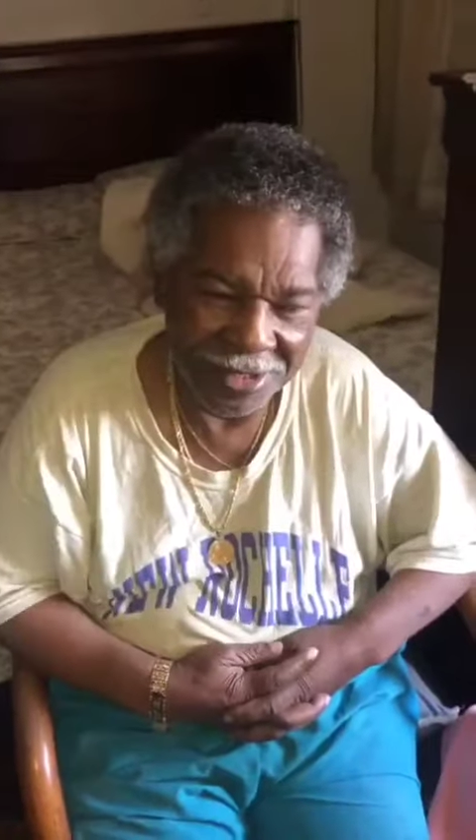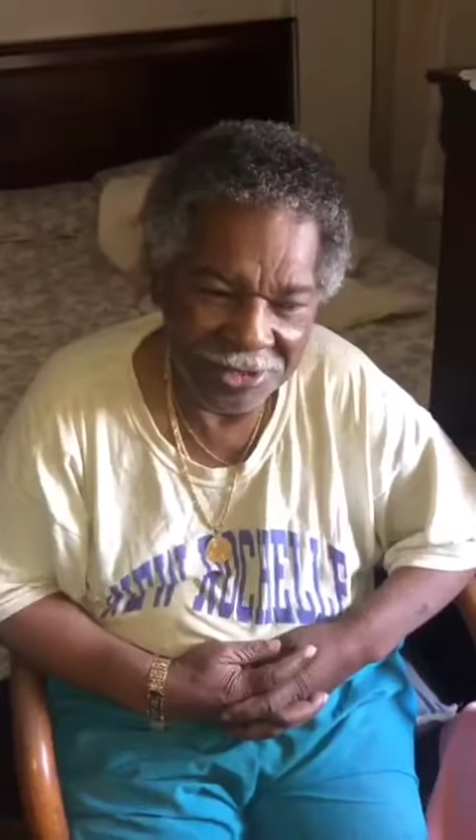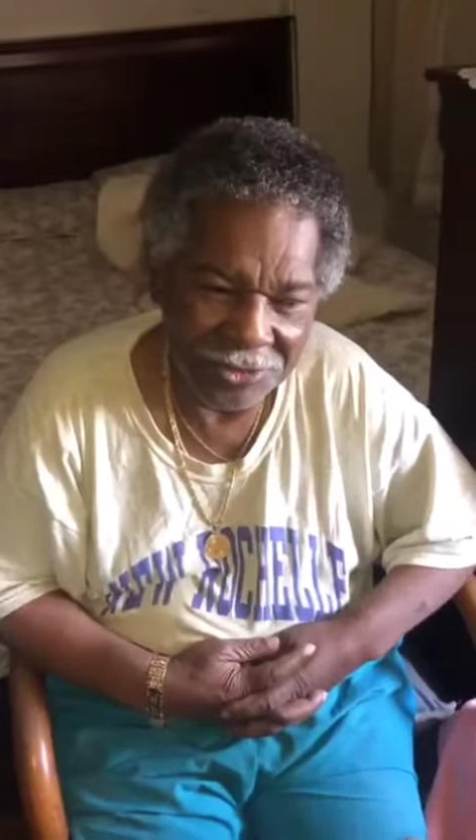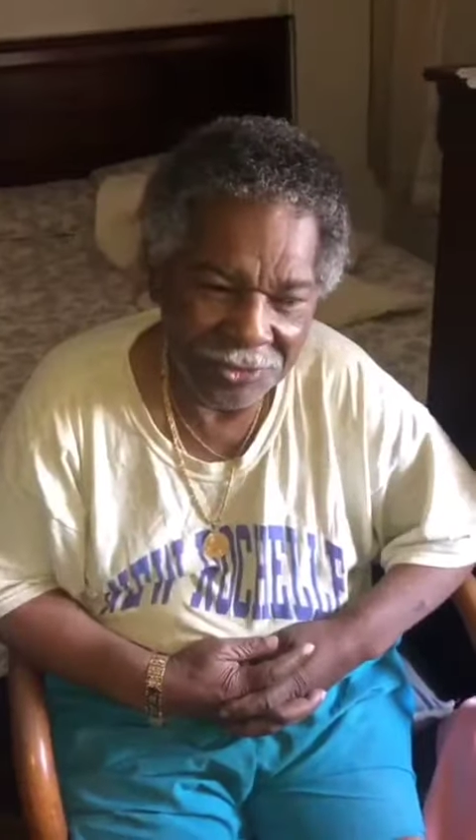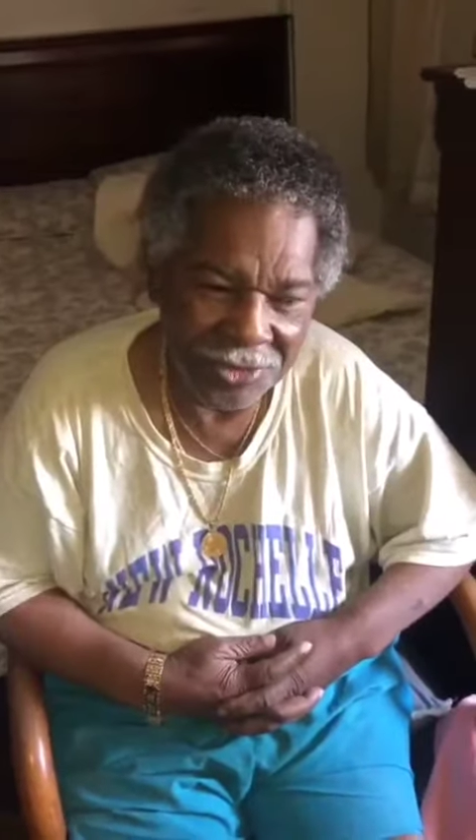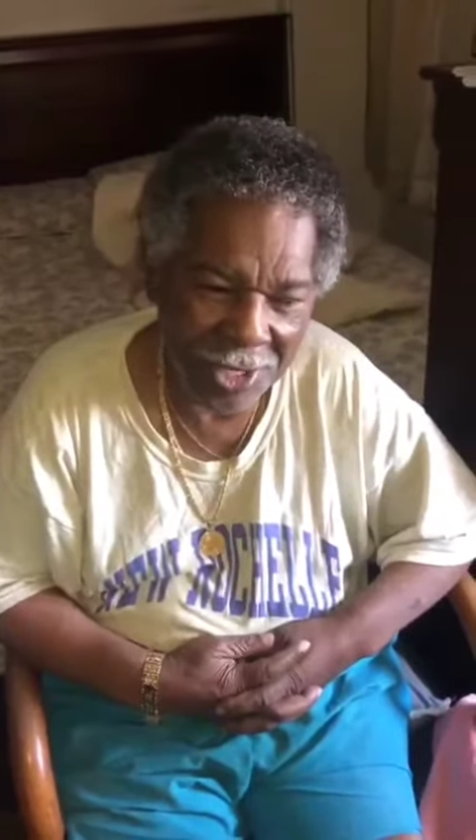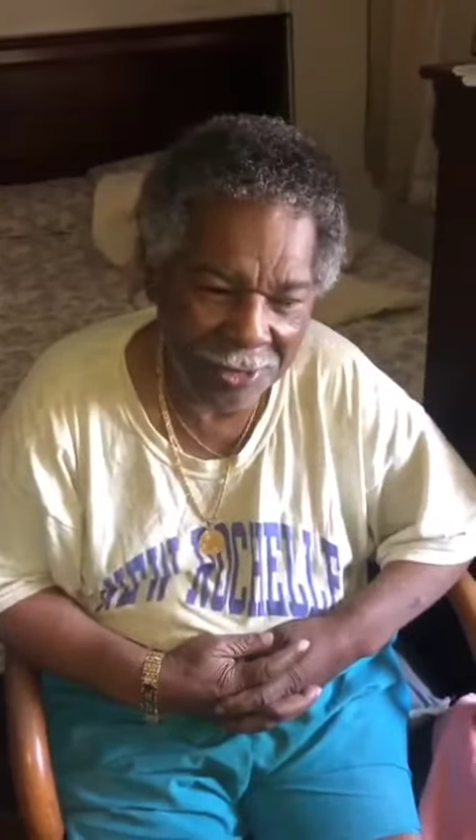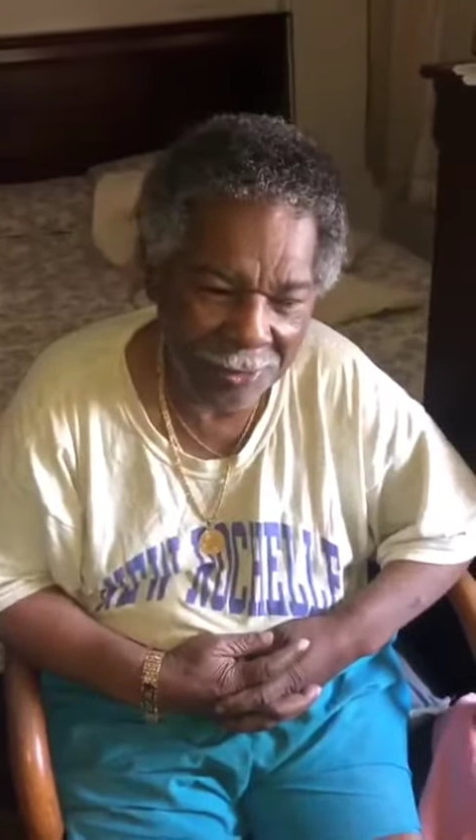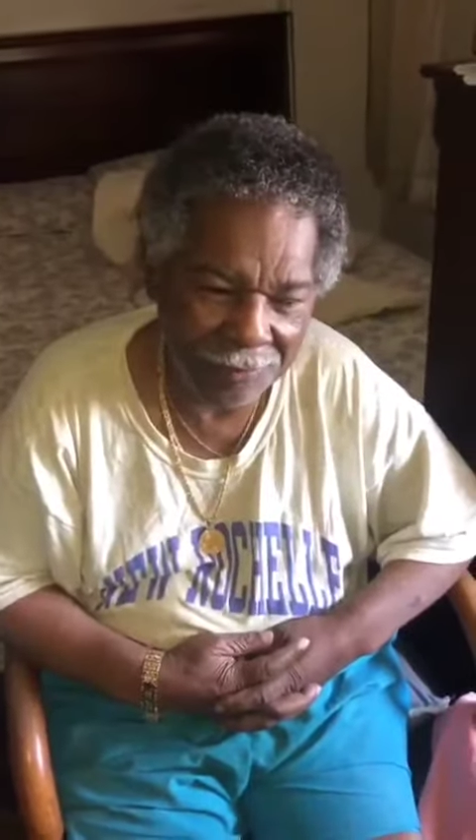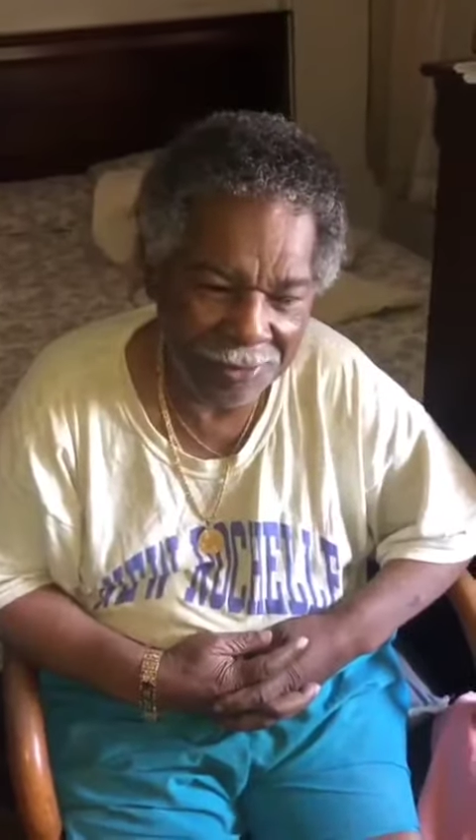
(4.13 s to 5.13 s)
Two is a
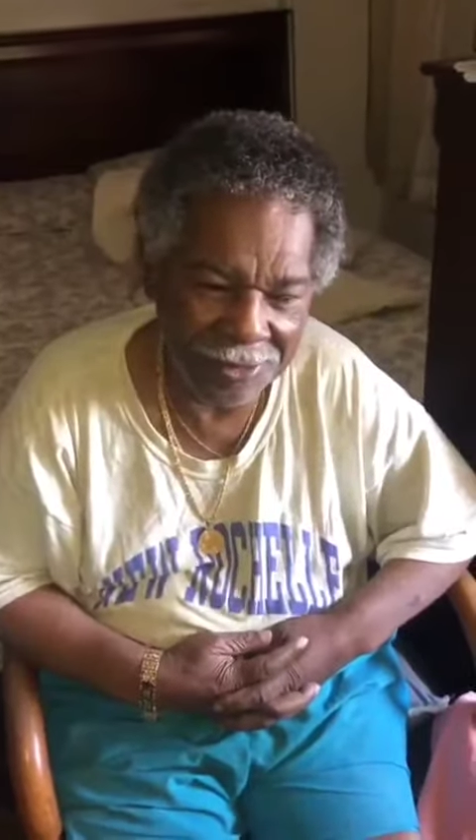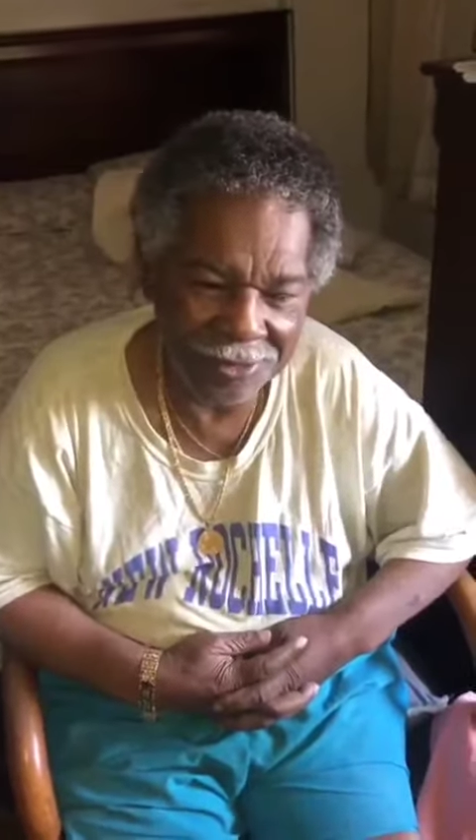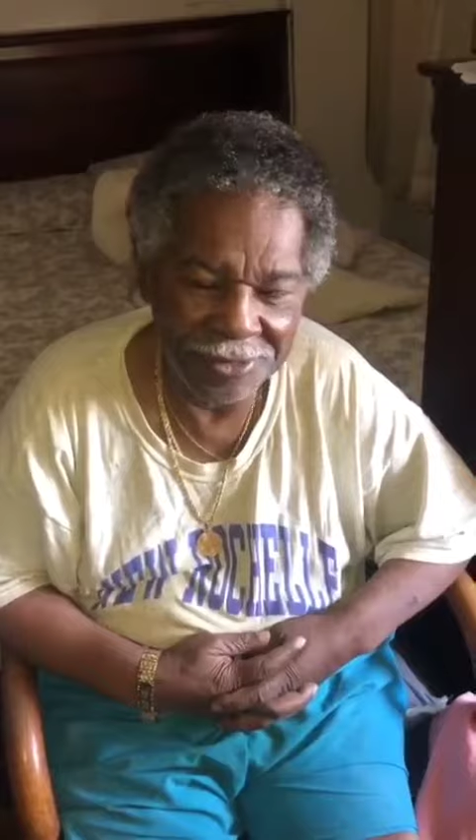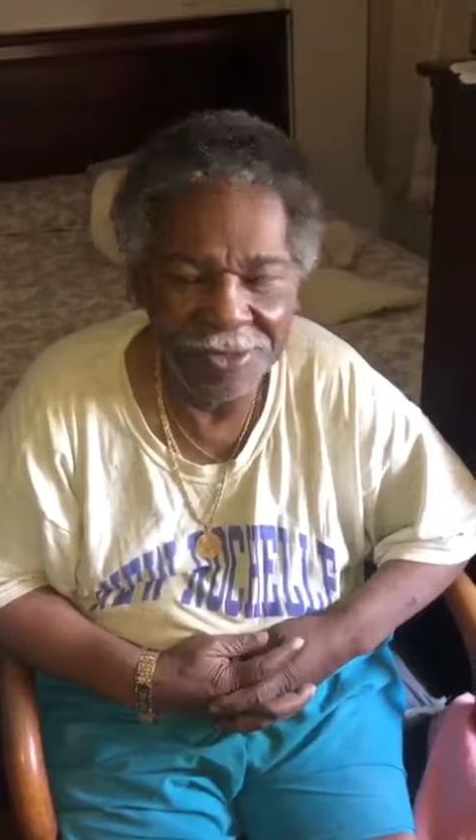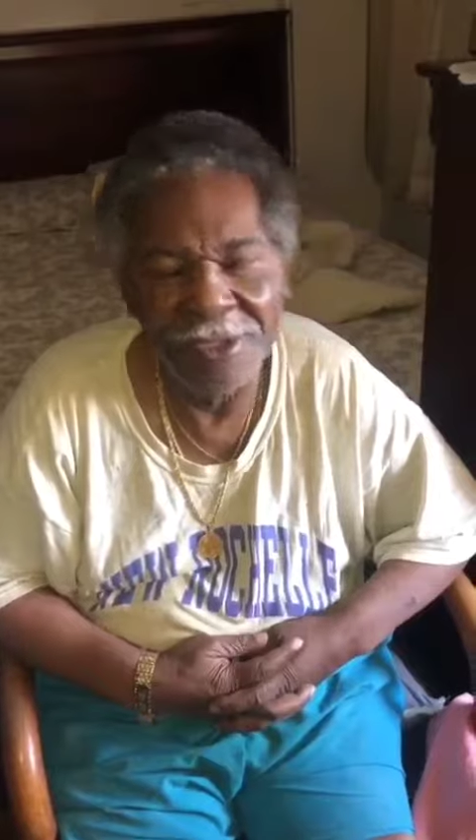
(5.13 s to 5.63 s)
couple.